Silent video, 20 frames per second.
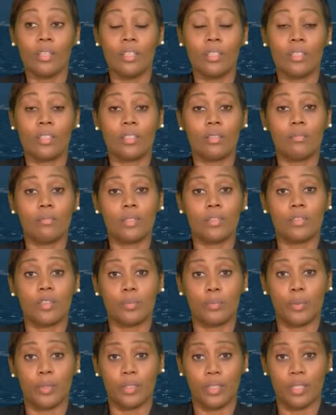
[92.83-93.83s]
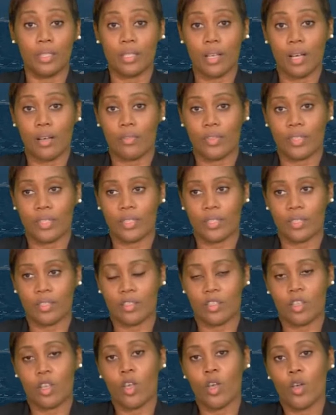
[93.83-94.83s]
in terms of the police
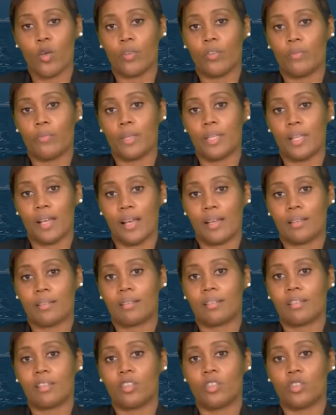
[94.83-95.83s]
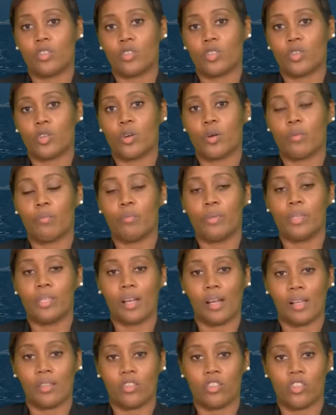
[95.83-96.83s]
officers, we've been asking you to go
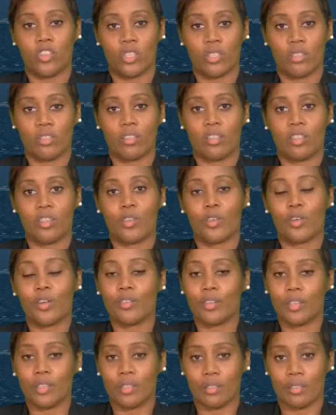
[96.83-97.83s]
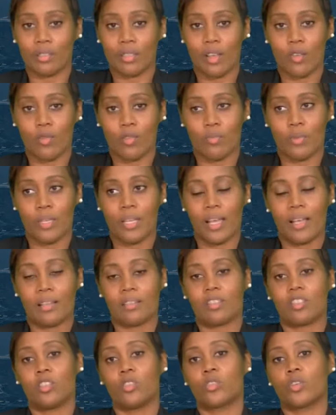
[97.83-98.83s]
beyond just securing us and we've been
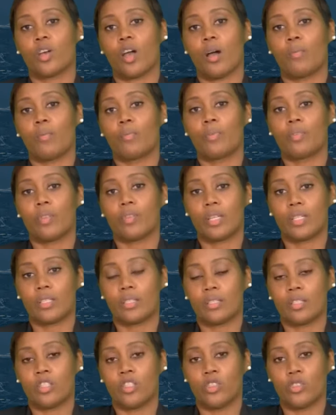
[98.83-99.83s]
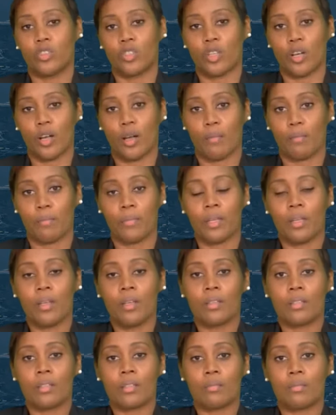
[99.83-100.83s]
asking you to operate in a new norm.
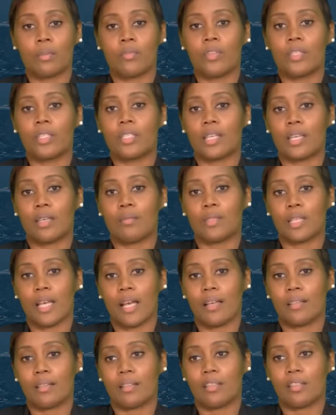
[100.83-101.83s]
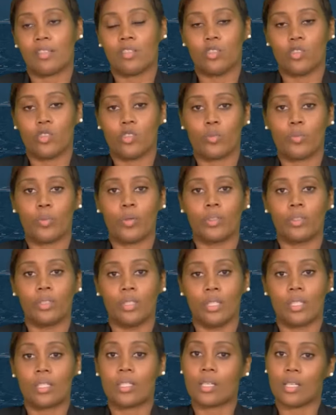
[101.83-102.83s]
Some of the times asking you to
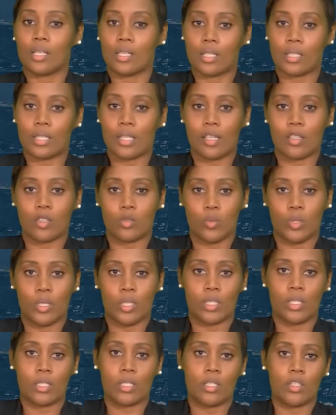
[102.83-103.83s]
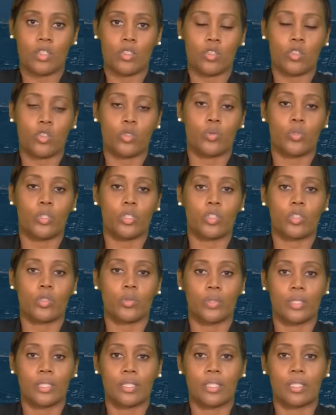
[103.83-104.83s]
police us as we continue to work
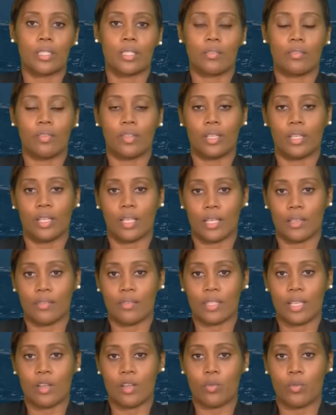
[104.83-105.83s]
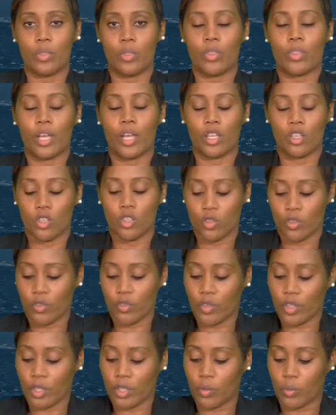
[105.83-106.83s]
towards saving lives and we thank you
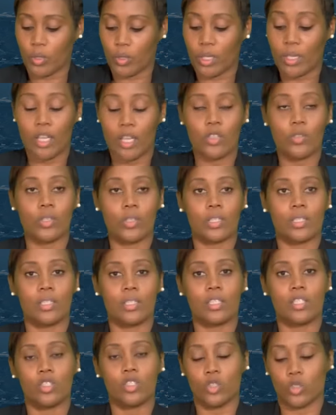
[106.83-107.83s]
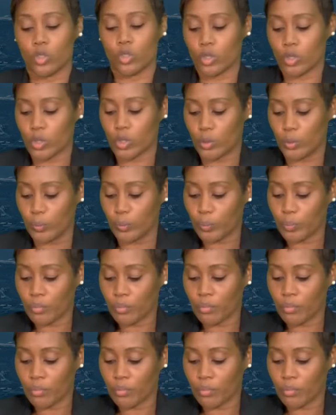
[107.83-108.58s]
for the work that you continue to do.